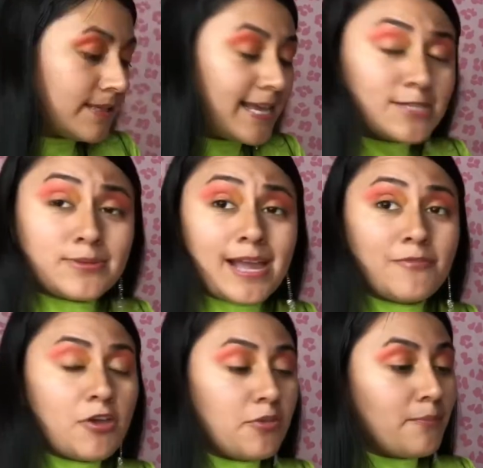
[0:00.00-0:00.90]
Alas, we
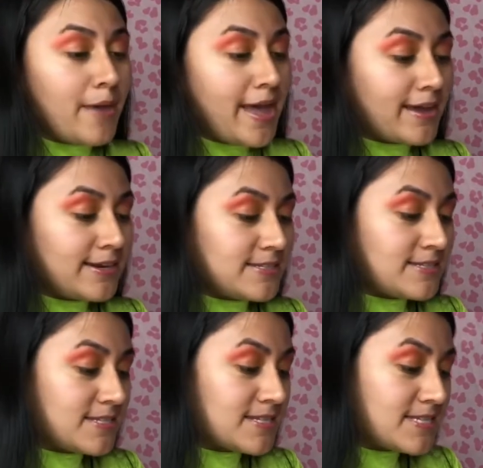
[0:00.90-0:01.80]
have all the magnets
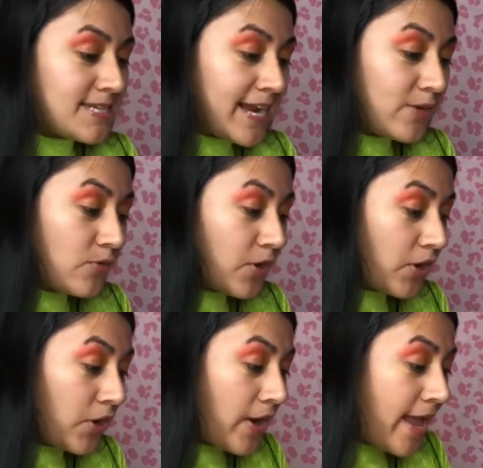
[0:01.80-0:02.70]
to style
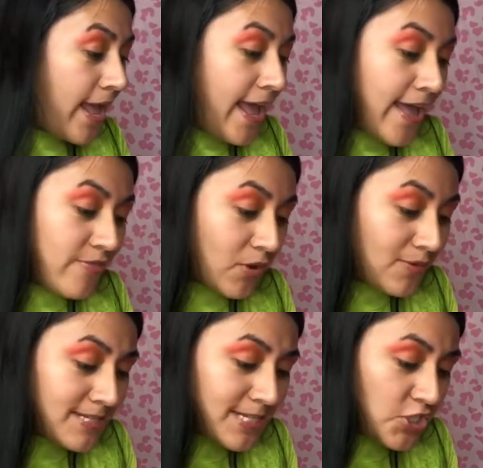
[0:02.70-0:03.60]
her, and there
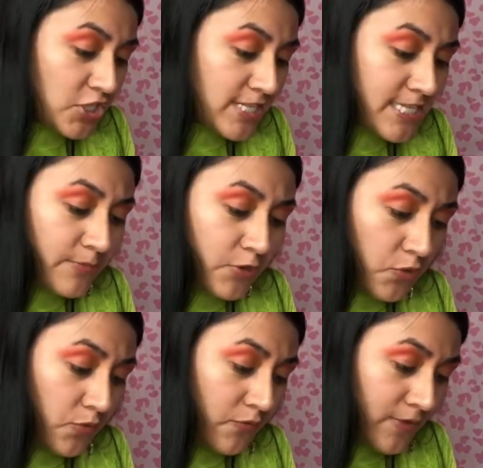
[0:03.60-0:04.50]
is legit some
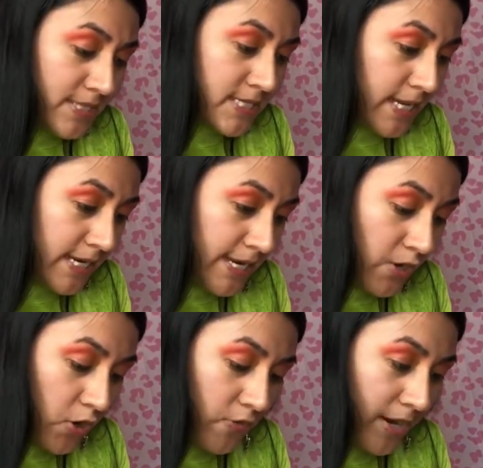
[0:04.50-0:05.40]
cute fits in
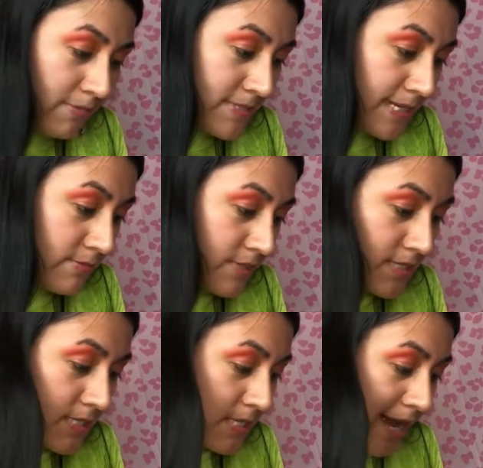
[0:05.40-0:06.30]
here that I was able to
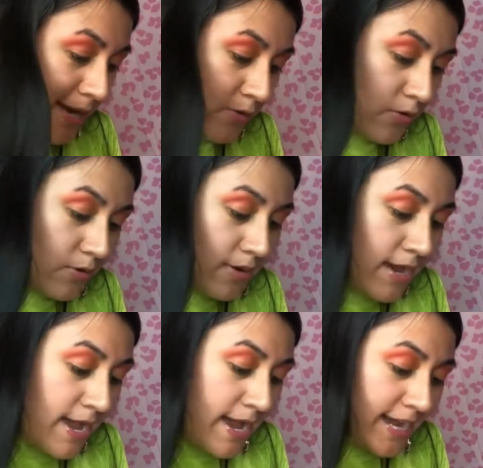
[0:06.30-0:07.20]
style.
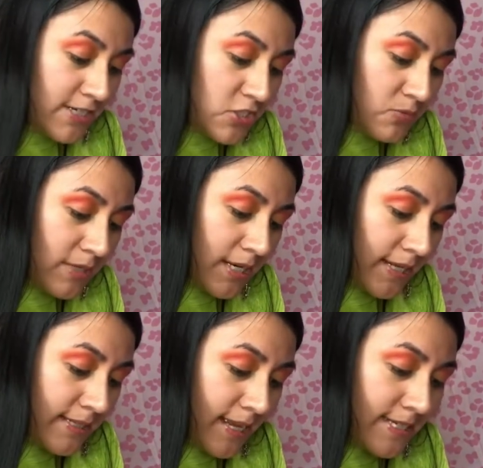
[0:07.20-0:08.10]
I just really
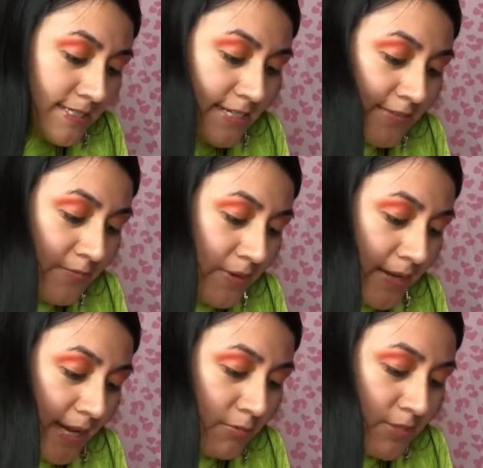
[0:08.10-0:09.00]
like the idea of
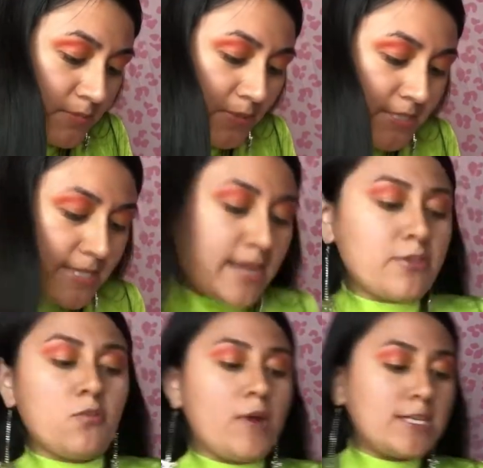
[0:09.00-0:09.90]
being able to put
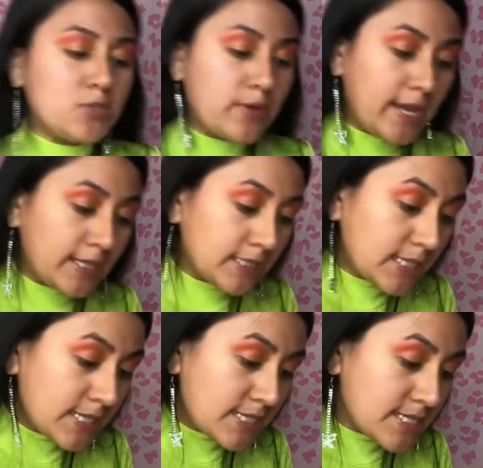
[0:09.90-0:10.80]
together Y2K
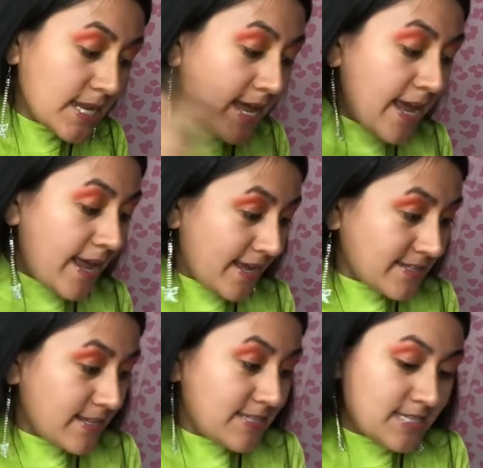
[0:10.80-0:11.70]
looks
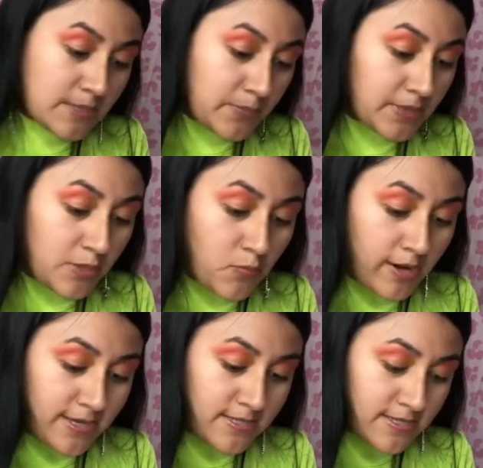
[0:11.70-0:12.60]
as that's typically what
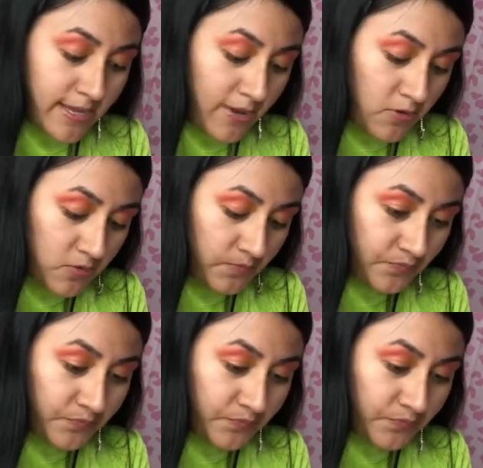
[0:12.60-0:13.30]
I sell.